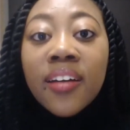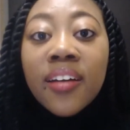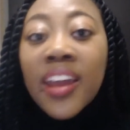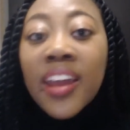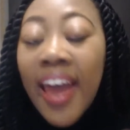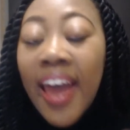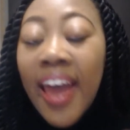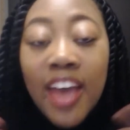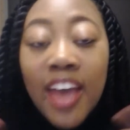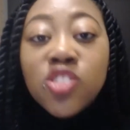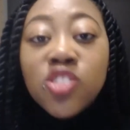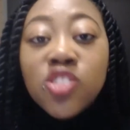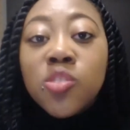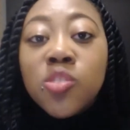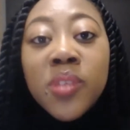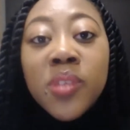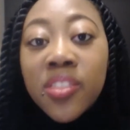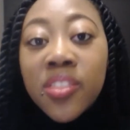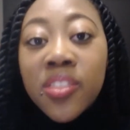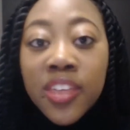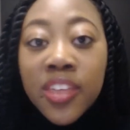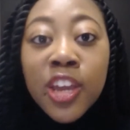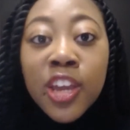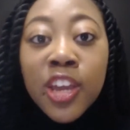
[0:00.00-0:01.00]
It has to be
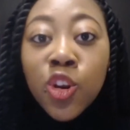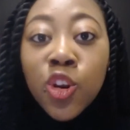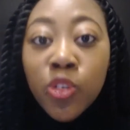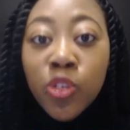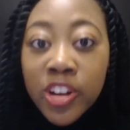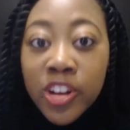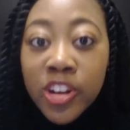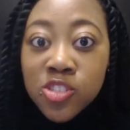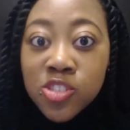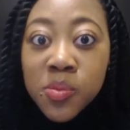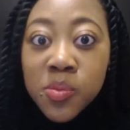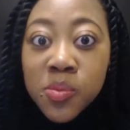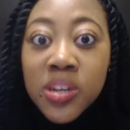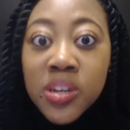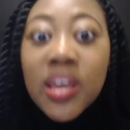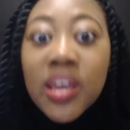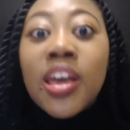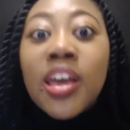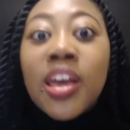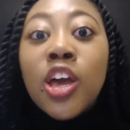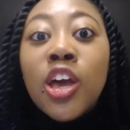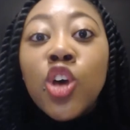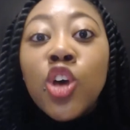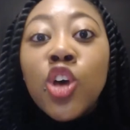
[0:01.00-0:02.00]
a thing in your regimen.
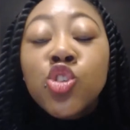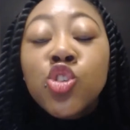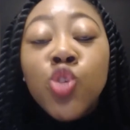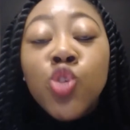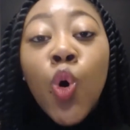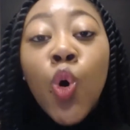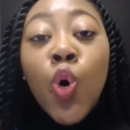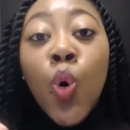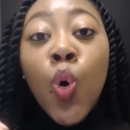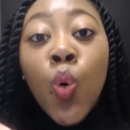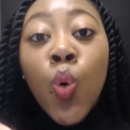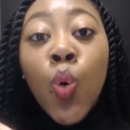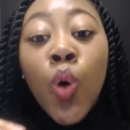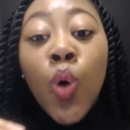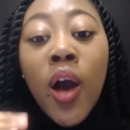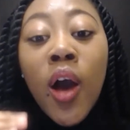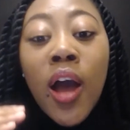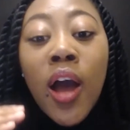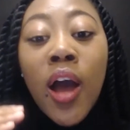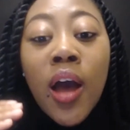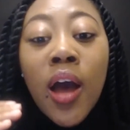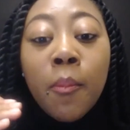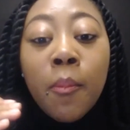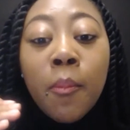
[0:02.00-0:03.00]
So
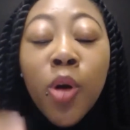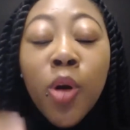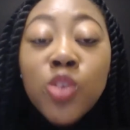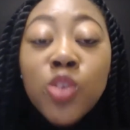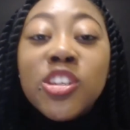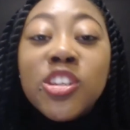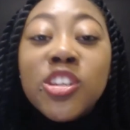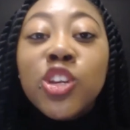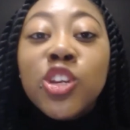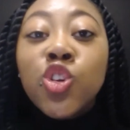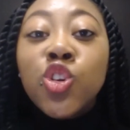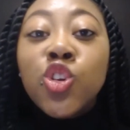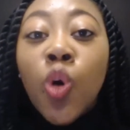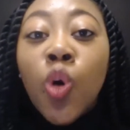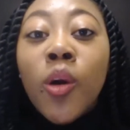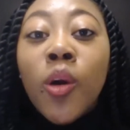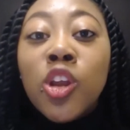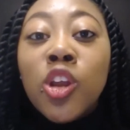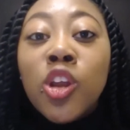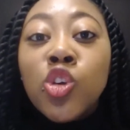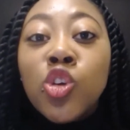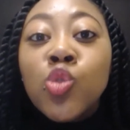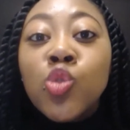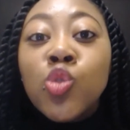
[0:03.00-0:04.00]
protein, you don't
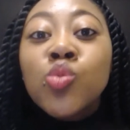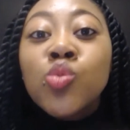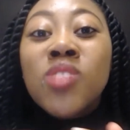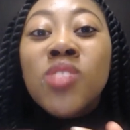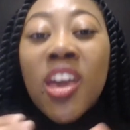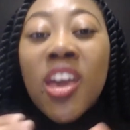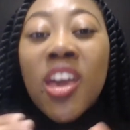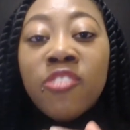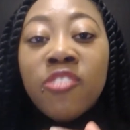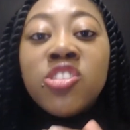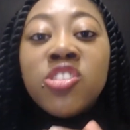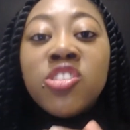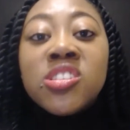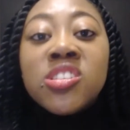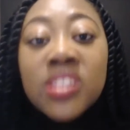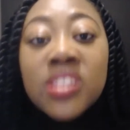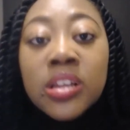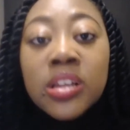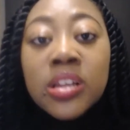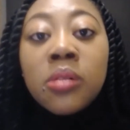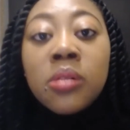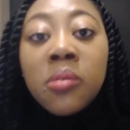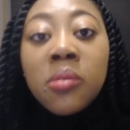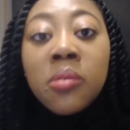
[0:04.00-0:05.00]
want to use every
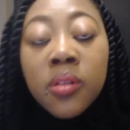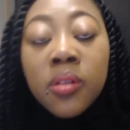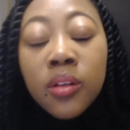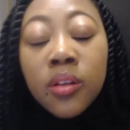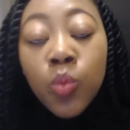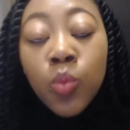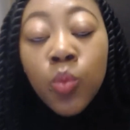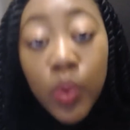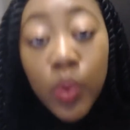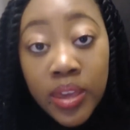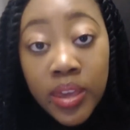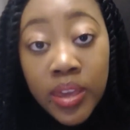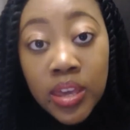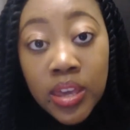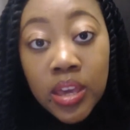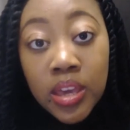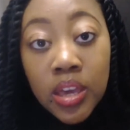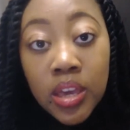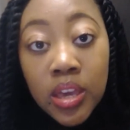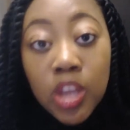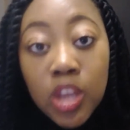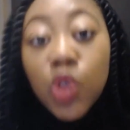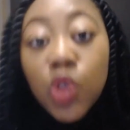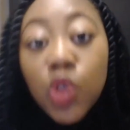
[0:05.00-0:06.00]
single
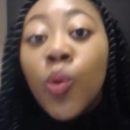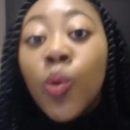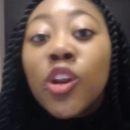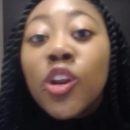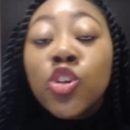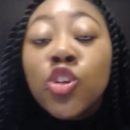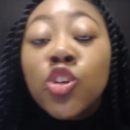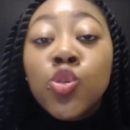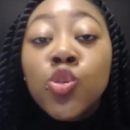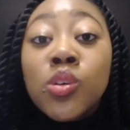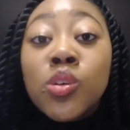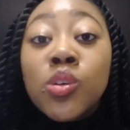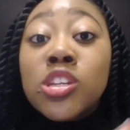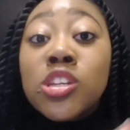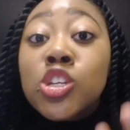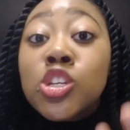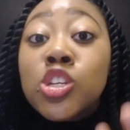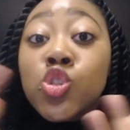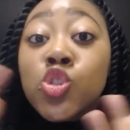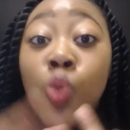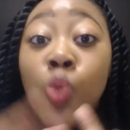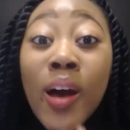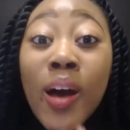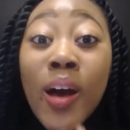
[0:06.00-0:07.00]
week. You want to do it
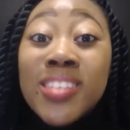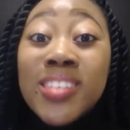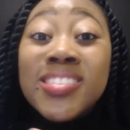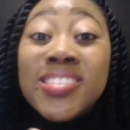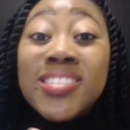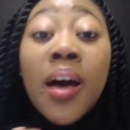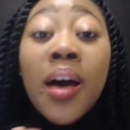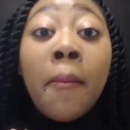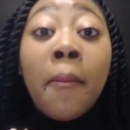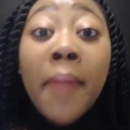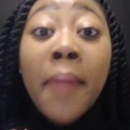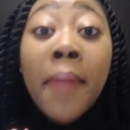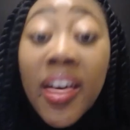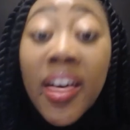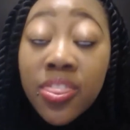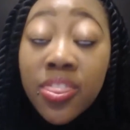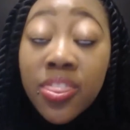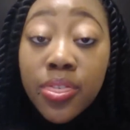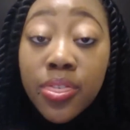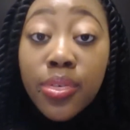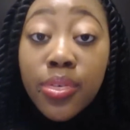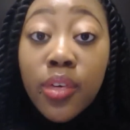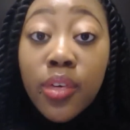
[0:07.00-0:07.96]
twice a month.